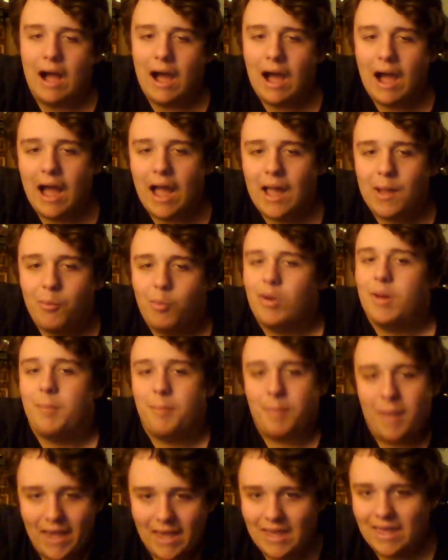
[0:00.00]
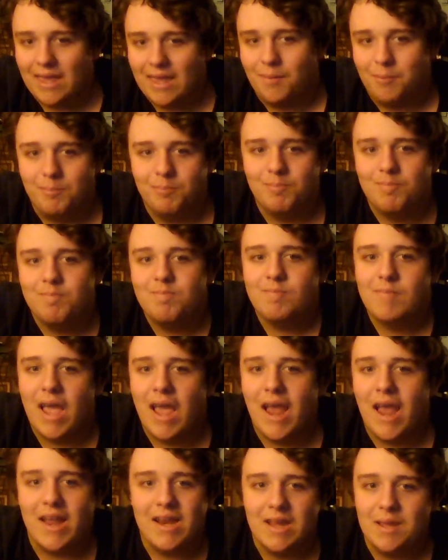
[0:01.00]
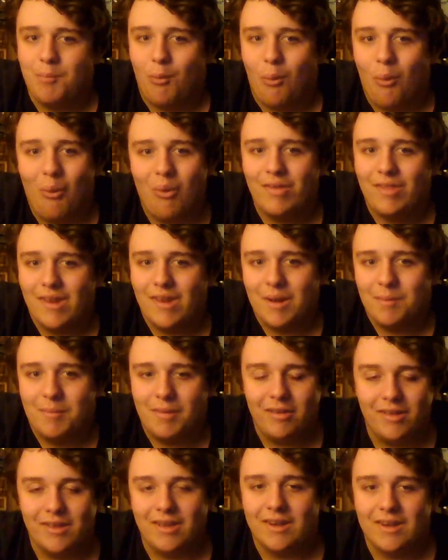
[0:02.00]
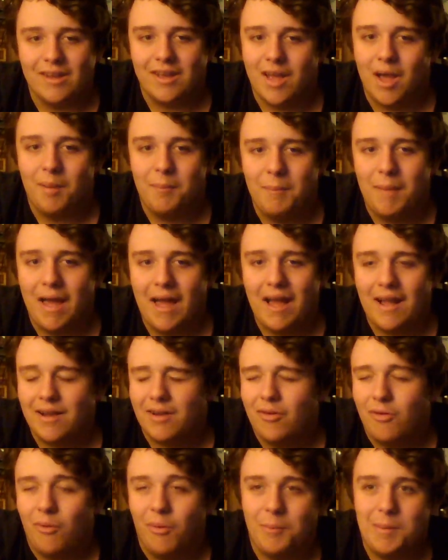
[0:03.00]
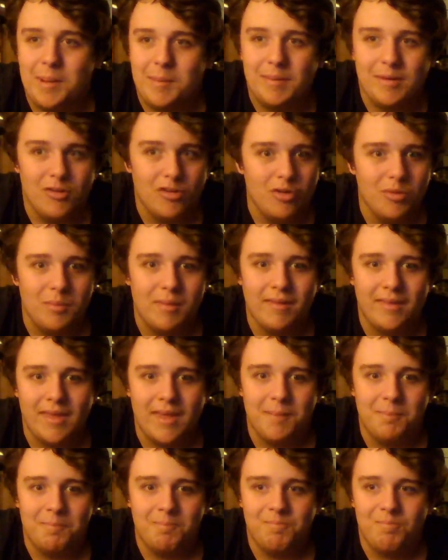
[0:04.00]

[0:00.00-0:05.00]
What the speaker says: I wouldn't pay him any more than $1 million to come back. Or maybe $2 million.